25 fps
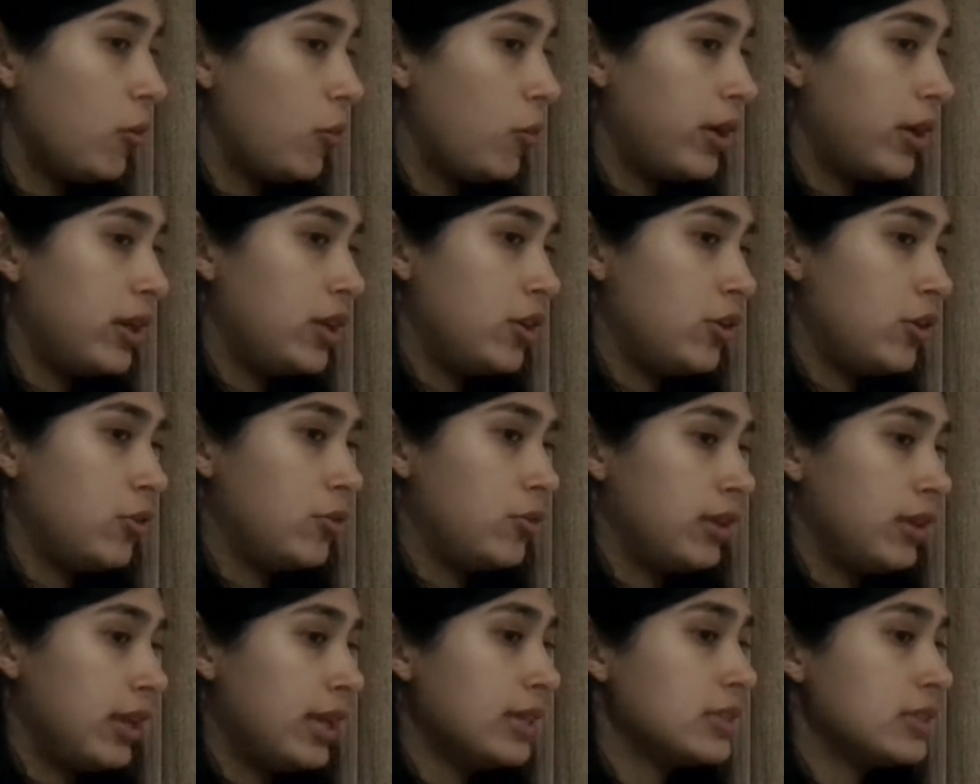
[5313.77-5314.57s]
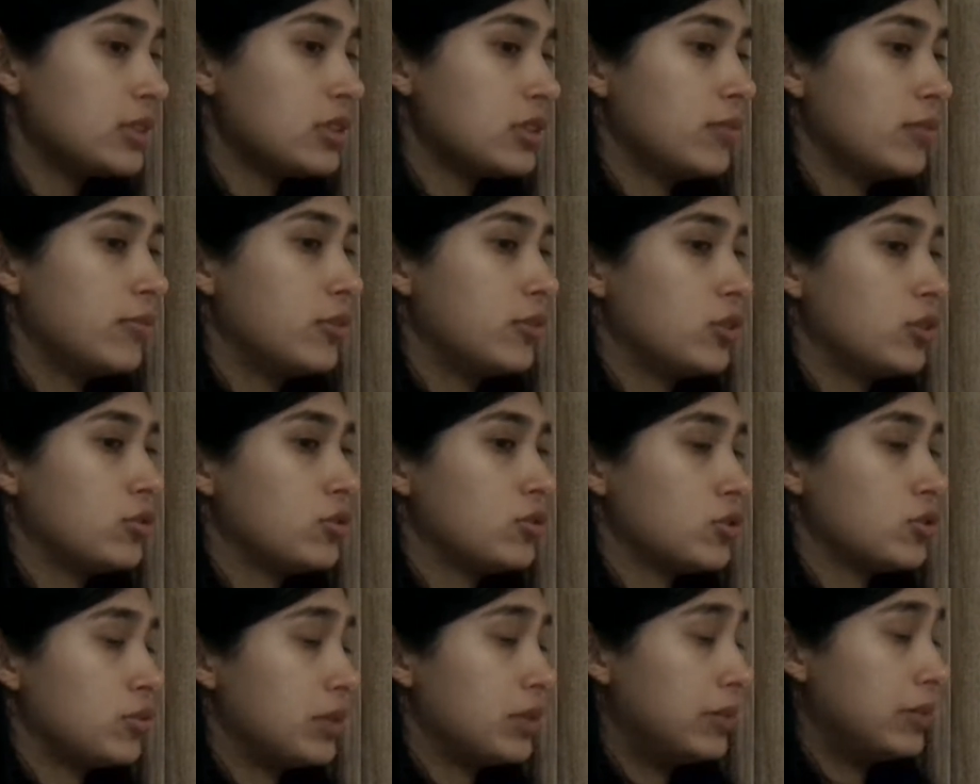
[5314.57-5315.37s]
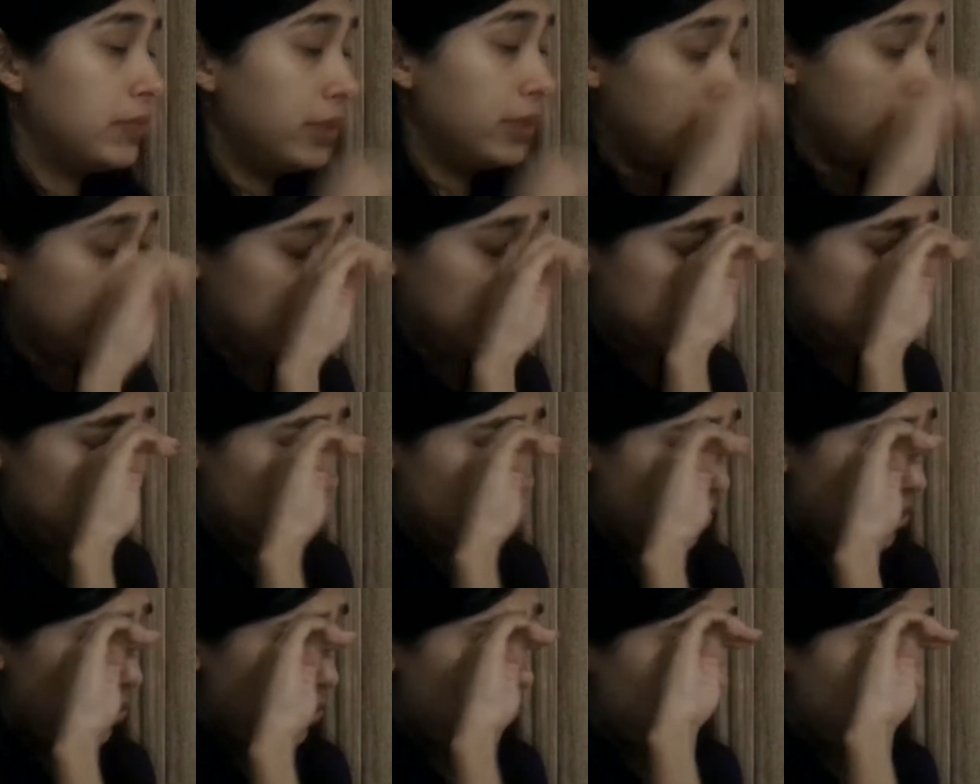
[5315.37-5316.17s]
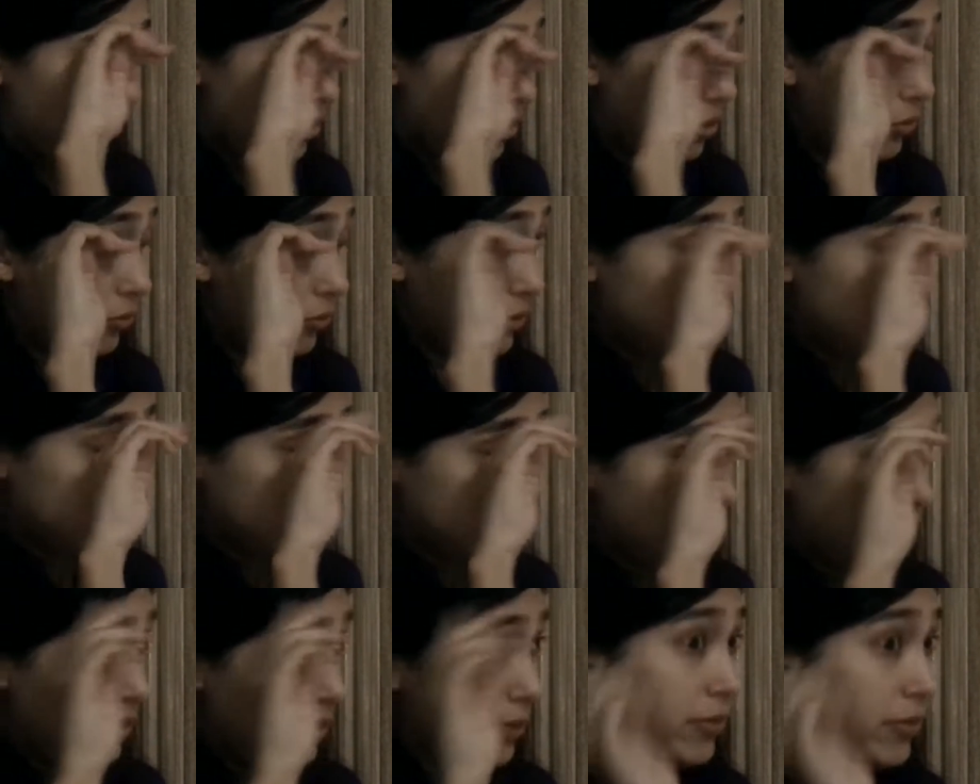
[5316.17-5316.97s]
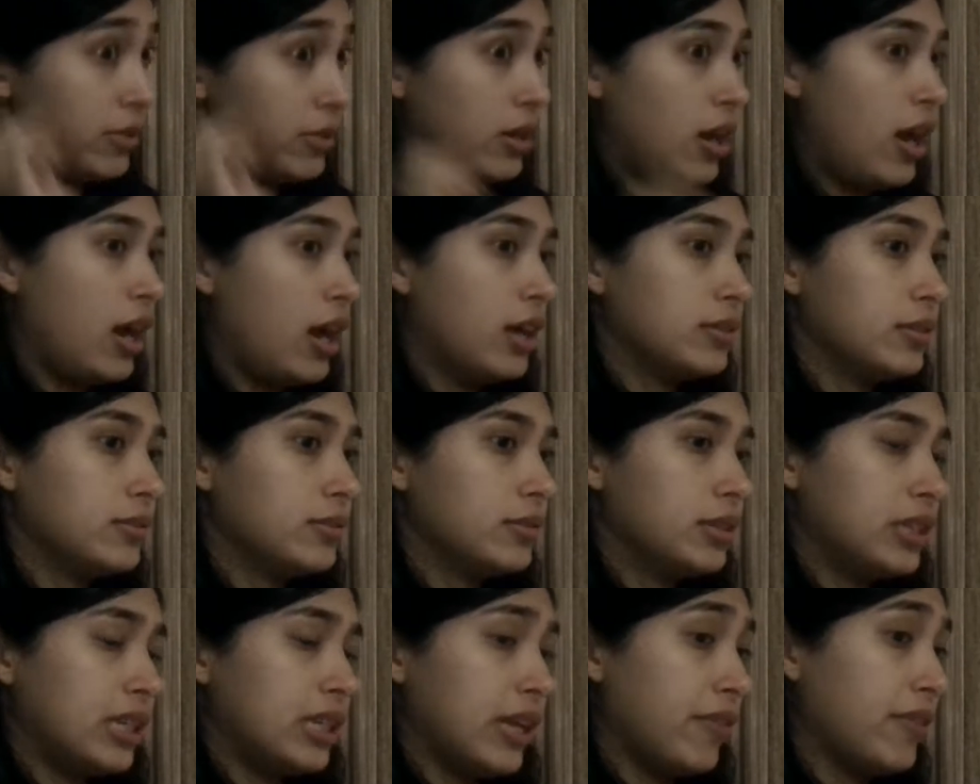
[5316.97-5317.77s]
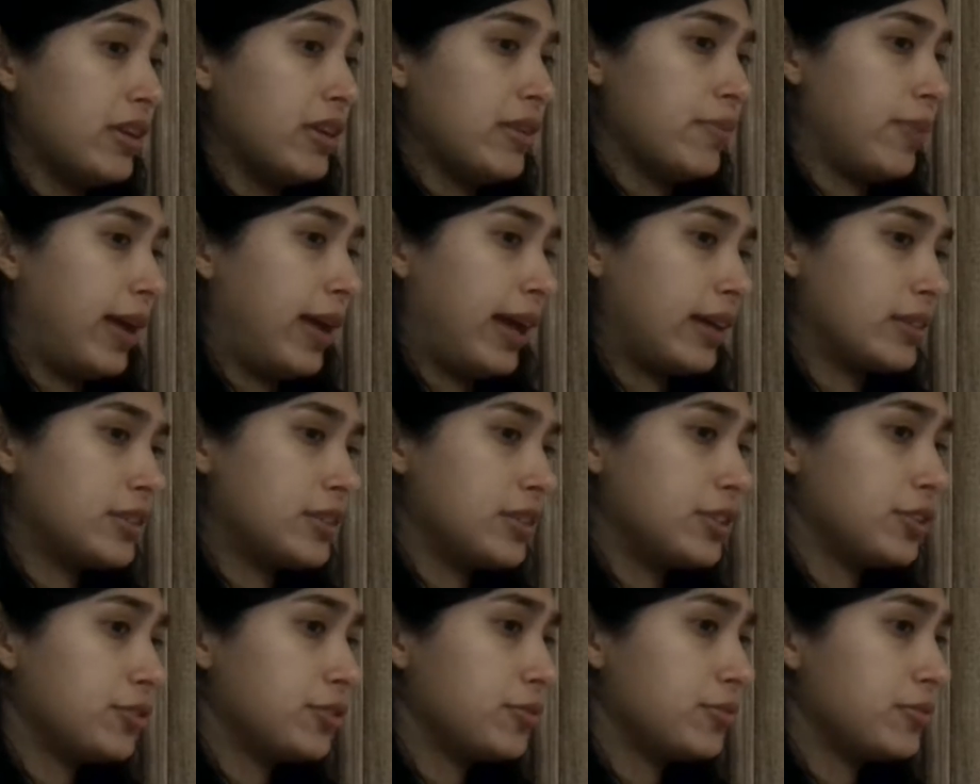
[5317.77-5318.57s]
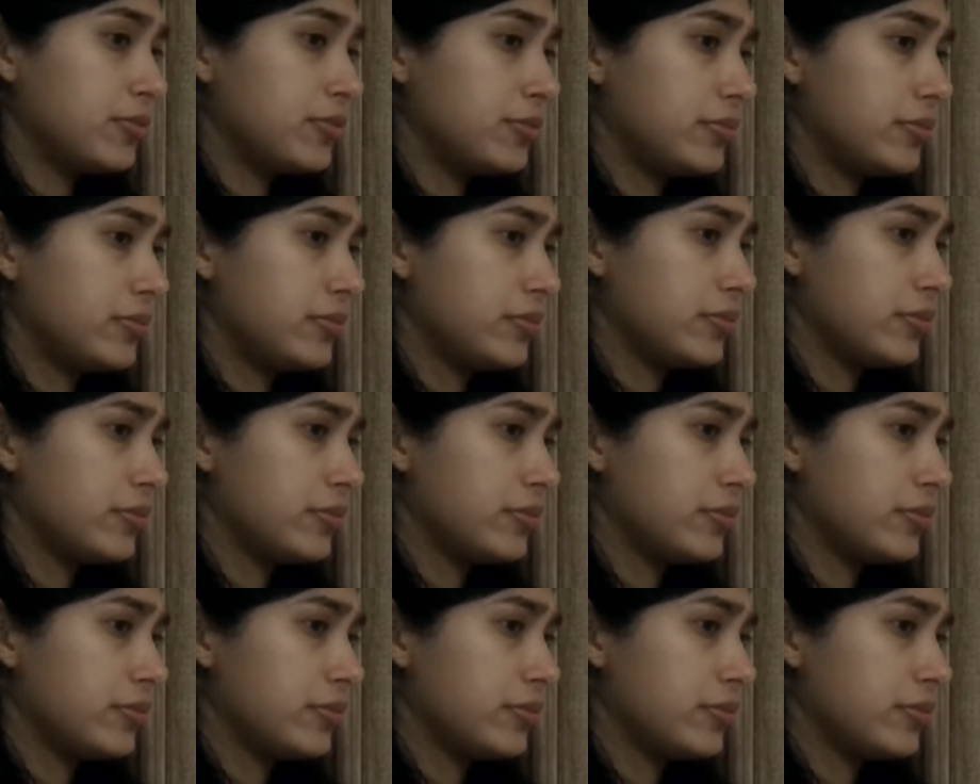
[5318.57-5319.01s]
When you lend someone those $20, you run the risk of them not giving it back to you.